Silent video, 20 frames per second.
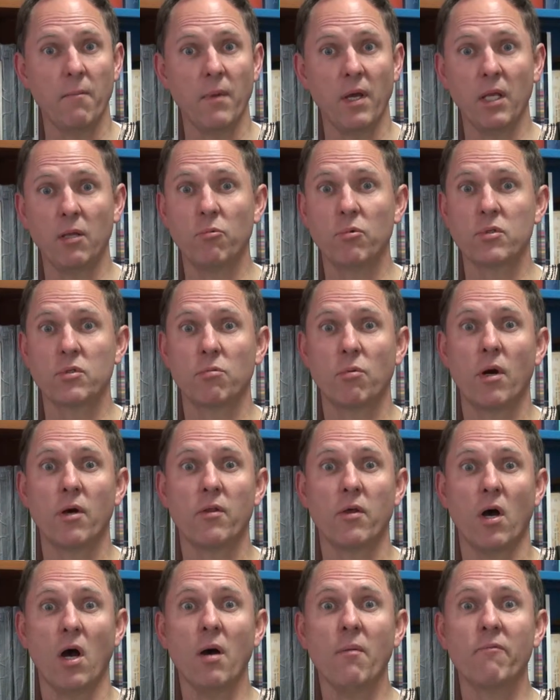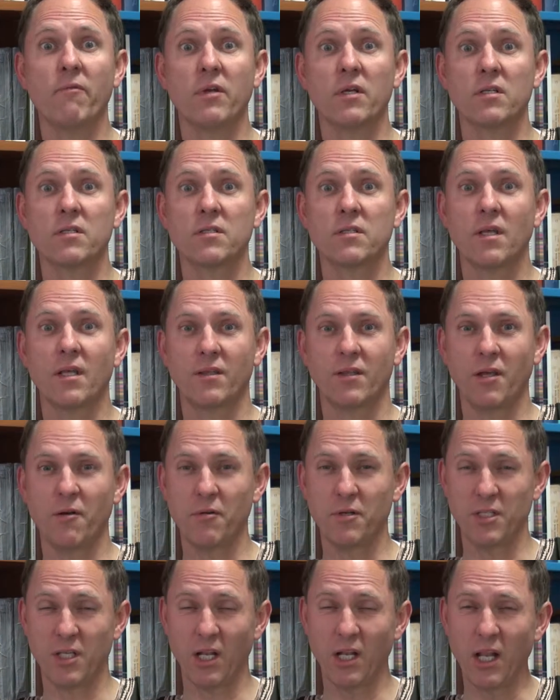it was rather obvious that
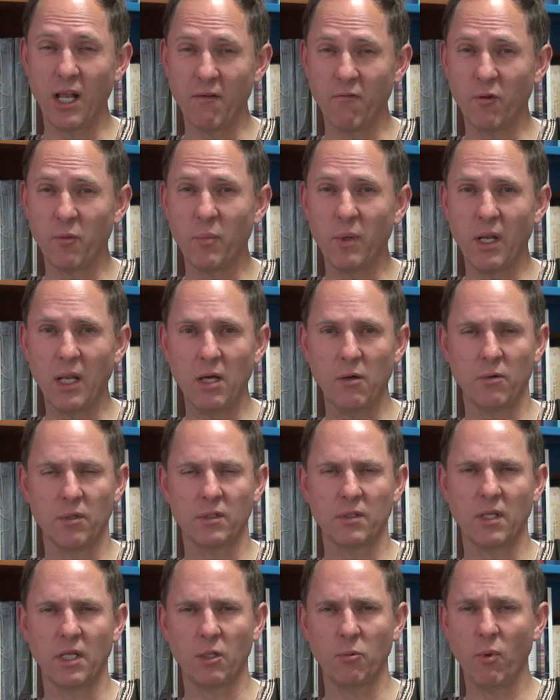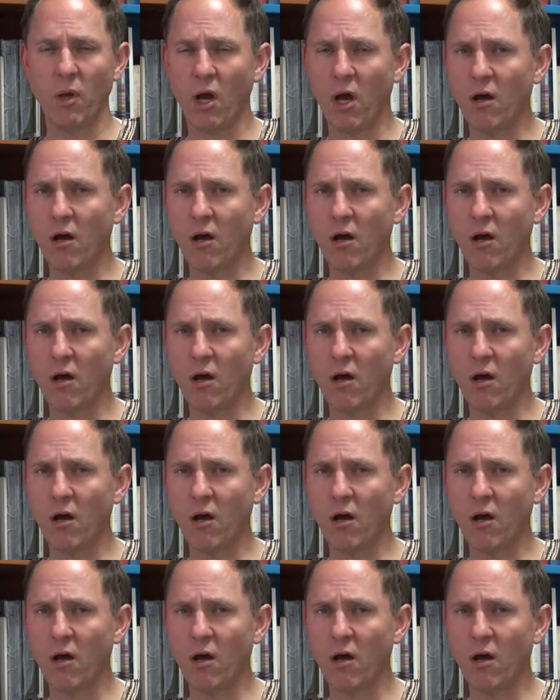there is a level below it that we